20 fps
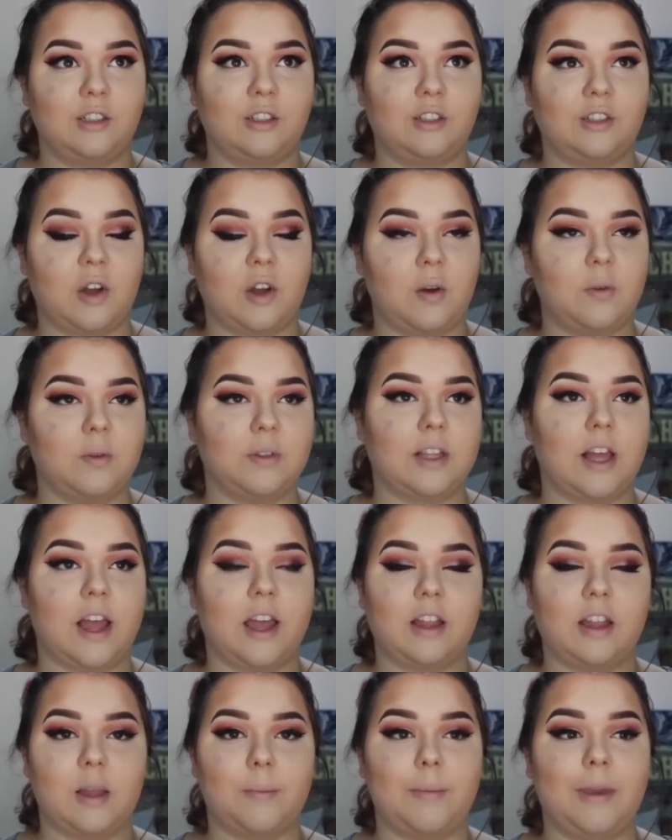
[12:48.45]
So I was
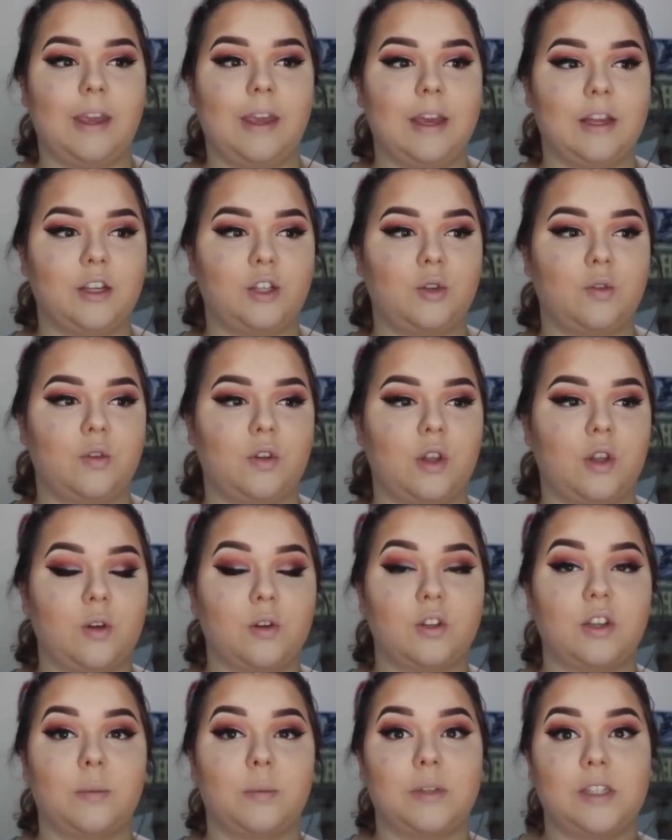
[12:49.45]
like, let me get 2 of
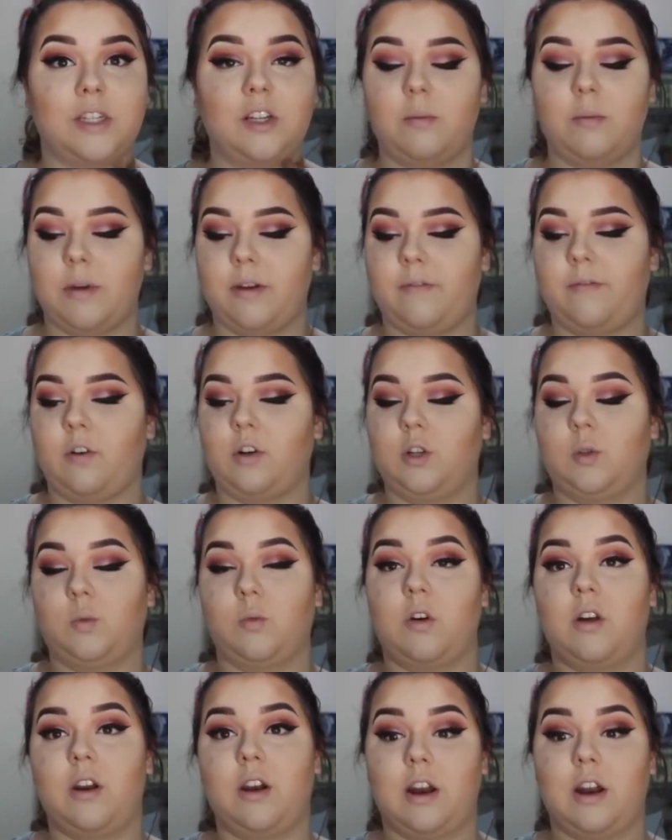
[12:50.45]
those. I'm still on my first
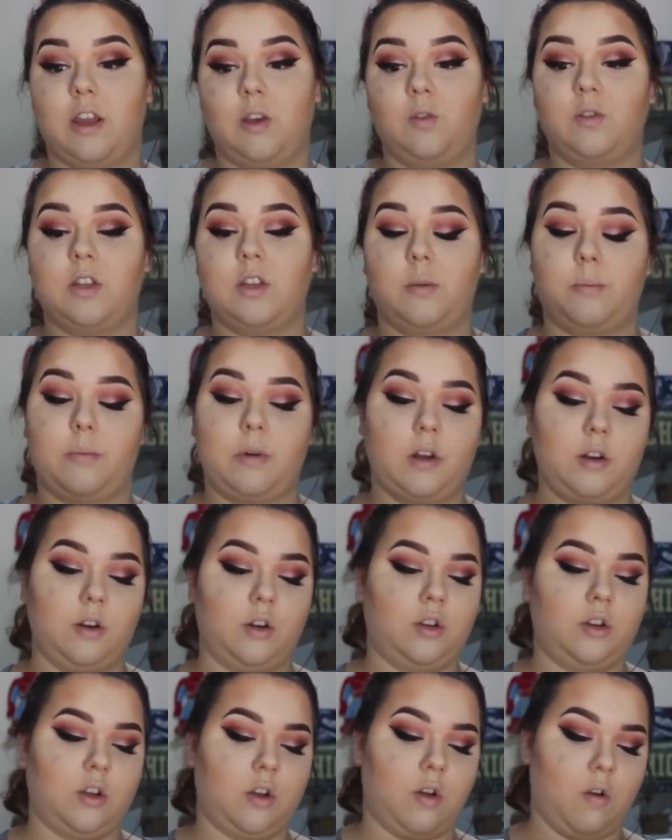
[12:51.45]
one and I use it a
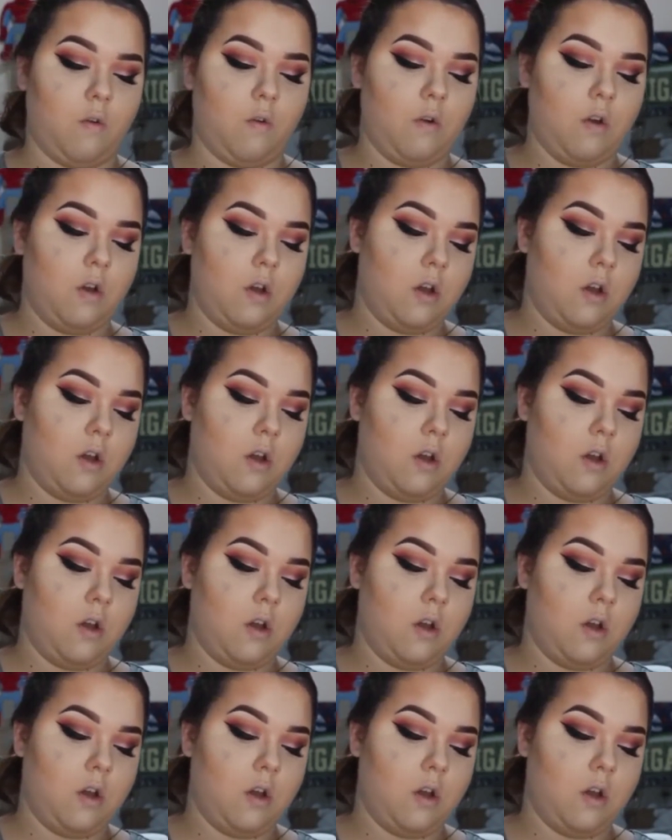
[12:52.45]
bunch, so